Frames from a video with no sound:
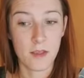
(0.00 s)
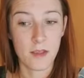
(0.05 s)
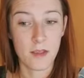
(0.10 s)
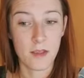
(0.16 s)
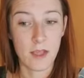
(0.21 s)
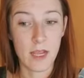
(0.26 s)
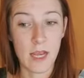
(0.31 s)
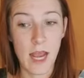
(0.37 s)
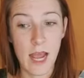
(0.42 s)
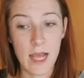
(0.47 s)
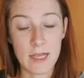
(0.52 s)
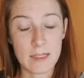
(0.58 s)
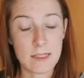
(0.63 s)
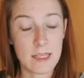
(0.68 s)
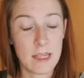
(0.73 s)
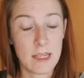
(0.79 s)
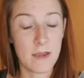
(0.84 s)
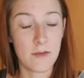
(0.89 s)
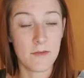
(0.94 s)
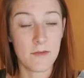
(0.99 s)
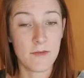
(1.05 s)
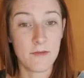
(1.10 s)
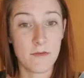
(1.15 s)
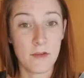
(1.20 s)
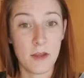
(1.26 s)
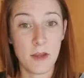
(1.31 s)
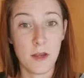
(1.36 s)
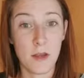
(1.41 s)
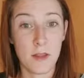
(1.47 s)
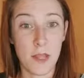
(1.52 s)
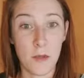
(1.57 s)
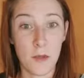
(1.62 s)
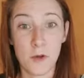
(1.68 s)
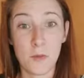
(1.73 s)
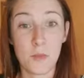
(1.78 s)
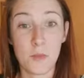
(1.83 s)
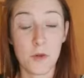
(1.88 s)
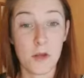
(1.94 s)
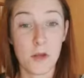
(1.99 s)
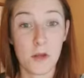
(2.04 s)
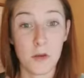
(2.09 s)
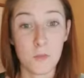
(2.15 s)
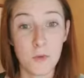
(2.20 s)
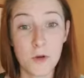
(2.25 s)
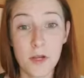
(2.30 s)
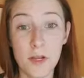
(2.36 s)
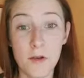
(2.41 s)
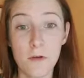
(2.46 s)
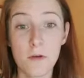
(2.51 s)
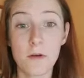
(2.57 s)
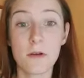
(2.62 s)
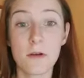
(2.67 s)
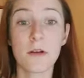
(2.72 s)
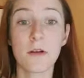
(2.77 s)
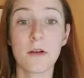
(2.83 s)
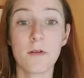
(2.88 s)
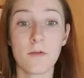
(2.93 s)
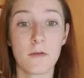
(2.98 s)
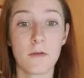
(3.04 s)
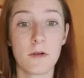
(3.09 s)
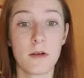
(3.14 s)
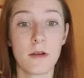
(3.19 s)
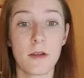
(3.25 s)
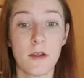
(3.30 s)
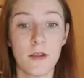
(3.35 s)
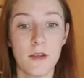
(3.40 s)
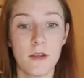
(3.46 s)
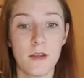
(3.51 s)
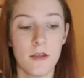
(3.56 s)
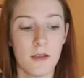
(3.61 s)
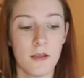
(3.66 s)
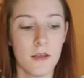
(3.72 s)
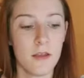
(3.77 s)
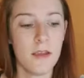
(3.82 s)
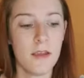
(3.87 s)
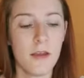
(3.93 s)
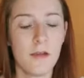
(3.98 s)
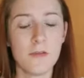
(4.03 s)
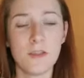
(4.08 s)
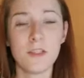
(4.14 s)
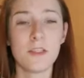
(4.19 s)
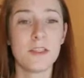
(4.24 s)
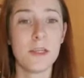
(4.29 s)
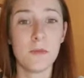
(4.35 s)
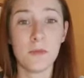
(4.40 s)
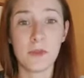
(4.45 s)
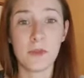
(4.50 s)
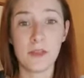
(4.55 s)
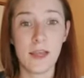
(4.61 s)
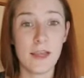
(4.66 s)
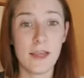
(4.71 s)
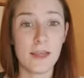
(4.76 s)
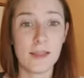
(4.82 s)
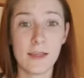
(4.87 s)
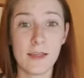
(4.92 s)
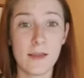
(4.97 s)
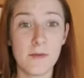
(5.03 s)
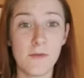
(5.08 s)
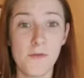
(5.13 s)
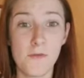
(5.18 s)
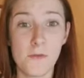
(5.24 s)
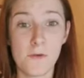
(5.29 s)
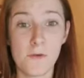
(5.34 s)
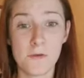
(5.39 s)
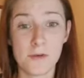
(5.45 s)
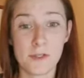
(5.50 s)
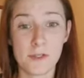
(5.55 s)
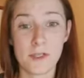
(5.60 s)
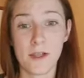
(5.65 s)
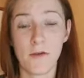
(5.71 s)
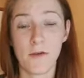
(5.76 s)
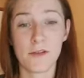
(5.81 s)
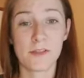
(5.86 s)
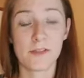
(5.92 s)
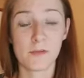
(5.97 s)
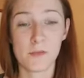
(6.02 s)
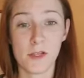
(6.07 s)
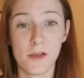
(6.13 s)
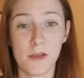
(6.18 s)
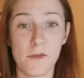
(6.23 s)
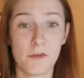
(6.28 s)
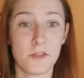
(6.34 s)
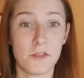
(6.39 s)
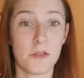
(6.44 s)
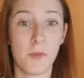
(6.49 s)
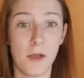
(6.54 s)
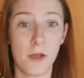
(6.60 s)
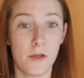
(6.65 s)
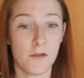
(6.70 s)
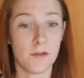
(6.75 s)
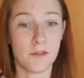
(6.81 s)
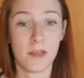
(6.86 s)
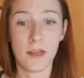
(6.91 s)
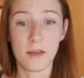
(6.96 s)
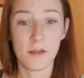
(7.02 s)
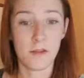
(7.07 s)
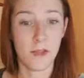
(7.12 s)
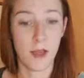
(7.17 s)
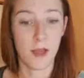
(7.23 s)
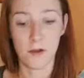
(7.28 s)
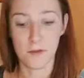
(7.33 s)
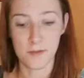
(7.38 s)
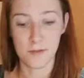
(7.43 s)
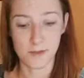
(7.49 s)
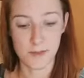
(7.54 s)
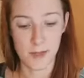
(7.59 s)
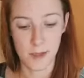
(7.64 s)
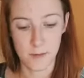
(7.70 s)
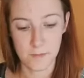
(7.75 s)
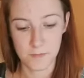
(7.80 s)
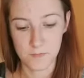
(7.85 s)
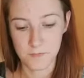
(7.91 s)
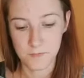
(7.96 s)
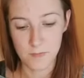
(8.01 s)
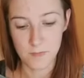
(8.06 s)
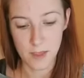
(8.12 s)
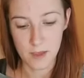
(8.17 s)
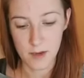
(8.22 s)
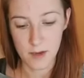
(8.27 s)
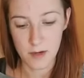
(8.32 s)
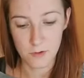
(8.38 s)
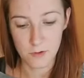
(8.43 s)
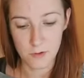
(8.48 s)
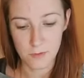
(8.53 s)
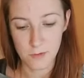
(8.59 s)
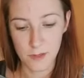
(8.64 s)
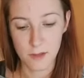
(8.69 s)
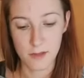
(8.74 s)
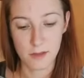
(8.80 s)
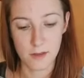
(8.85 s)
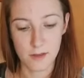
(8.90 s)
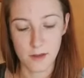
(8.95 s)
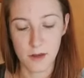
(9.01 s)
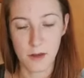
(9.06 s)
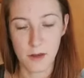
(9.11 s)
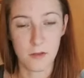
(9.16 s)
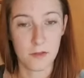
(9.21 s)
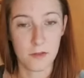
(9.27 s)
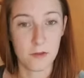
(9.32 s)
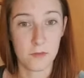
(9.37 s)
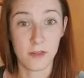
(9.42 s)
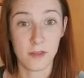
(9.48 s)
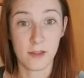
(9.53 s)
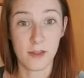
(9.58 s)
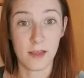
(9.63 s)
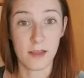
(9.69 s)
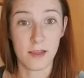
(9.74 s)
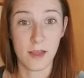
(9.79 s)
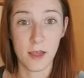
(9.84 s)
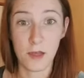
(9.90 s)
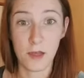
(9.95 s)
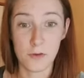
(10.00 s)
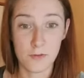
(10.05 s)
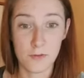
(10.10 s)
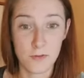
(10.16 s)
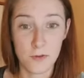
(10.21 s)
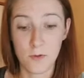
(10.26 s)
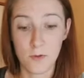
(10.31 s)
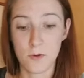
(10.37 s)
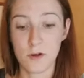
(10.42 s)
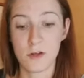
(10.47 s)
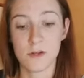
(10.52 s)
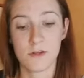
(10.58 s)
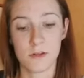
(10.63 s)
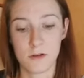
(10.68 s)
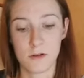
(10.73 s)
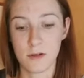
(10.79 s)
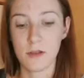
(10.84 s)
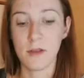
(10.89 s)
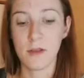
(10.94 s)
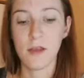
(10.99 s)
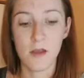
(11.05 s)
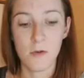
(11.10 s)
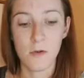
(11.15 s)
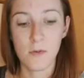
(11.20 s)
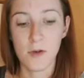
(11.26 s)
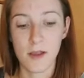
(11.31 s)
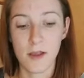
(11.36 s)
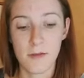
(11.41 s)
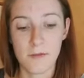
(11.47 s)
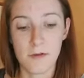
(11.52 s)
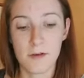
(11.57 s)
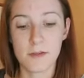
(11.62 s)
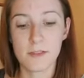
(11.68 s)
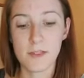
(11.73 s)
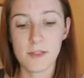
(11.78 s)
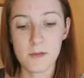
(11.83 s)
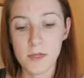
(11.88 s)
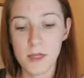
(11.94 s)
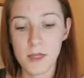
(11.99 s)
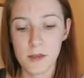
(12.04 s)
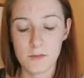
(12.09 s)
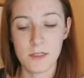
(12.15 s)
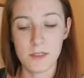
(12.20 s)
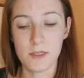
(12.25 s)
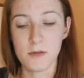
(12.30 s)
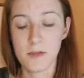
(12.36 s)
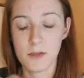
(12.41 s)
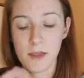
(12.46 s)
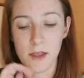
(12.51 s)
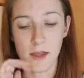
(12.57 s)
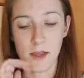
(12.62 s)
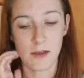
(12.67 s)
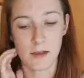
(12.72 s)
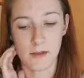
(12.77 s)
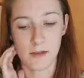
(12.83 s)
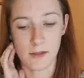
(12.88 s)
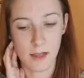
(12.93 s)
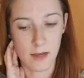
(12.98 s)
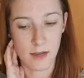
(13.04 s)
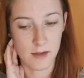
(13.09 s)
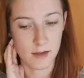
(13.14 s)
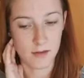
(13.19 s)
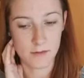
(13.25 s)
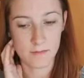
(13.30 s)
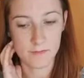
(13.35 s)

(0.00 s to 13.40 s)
and ask if, you know, they want to put in a pre-order or, you know, just simply thank them for showing some love on your post. I do that all the time. And normally, you know, they'll be like, oh, of course, or whatever. Sometimes you can kind of like